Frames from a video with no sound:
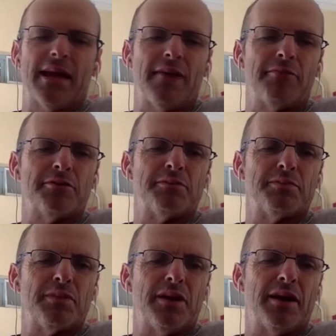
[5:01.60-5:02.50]
dad was
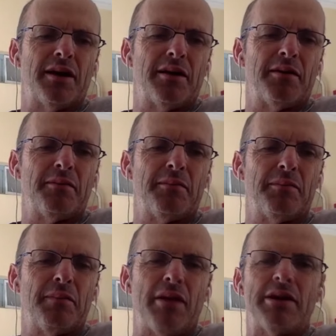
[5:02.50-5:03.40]

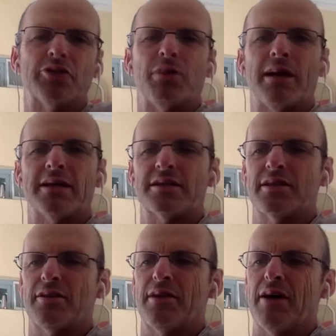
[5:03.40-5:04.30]
married twice,
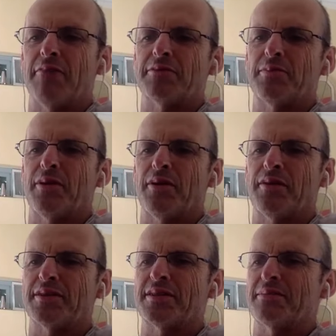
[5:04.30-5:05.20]
so I was
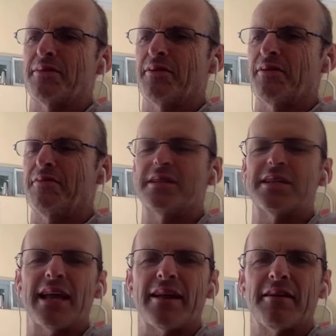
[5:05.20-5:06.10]
part of
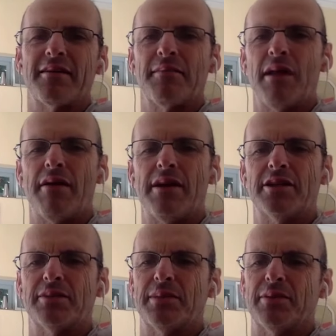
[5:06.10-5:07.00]
his second
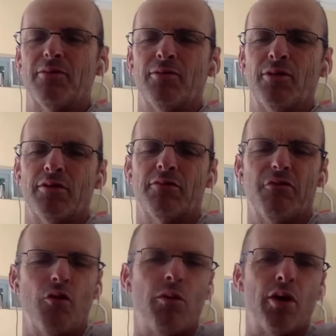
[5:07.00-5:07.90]
marriage. But all the
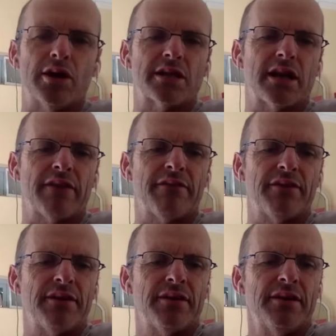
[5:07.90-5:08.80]
four boys kind of
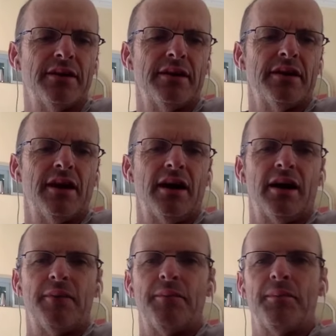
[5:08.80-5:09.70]

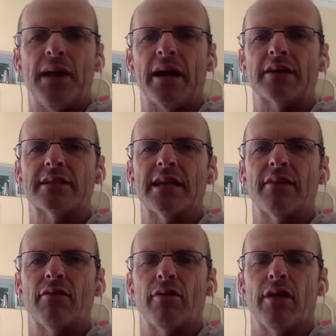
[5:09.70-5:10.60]
hung out
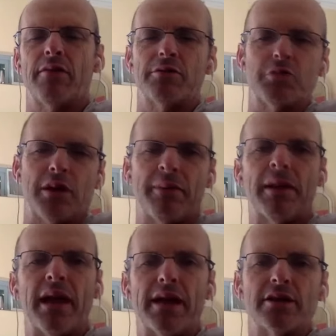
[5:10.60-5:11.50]
together, although there was quite a
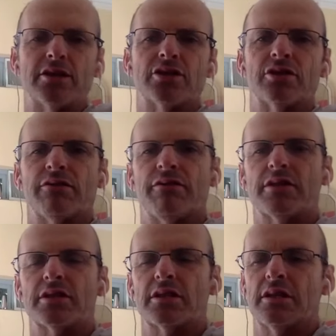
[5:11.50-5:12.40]
big age
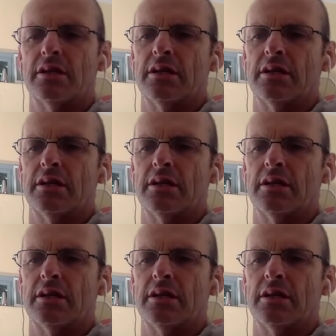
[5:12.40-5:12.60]
difference.